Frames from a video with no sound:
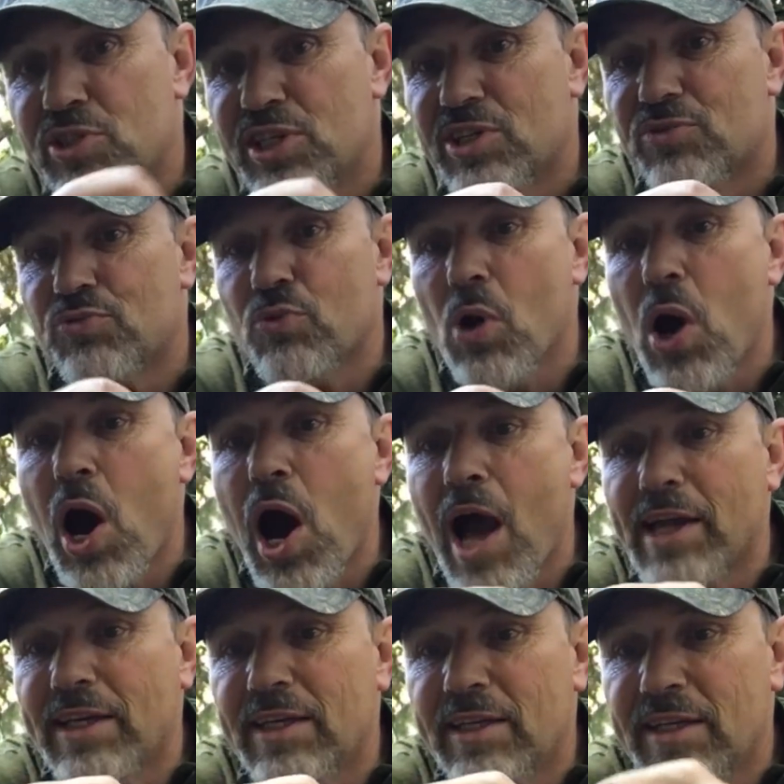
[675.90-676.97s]
this rock
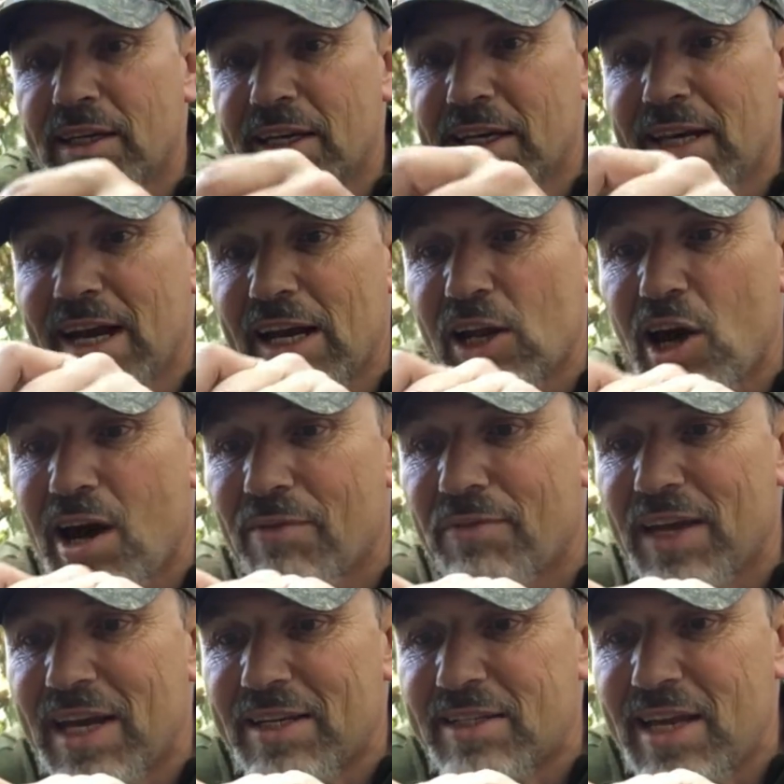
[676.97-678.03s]
and cut off
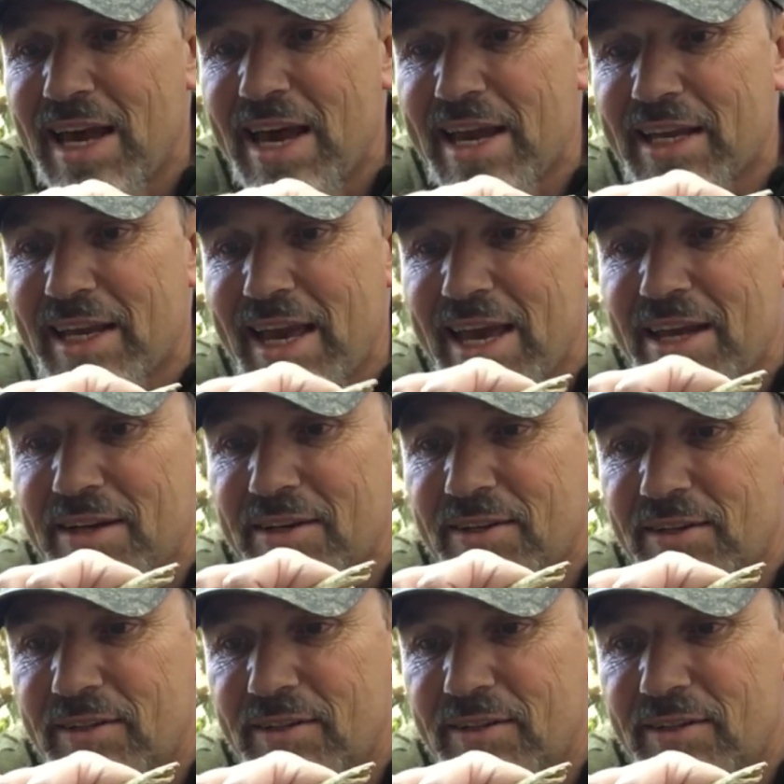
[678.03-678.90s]
that tag end.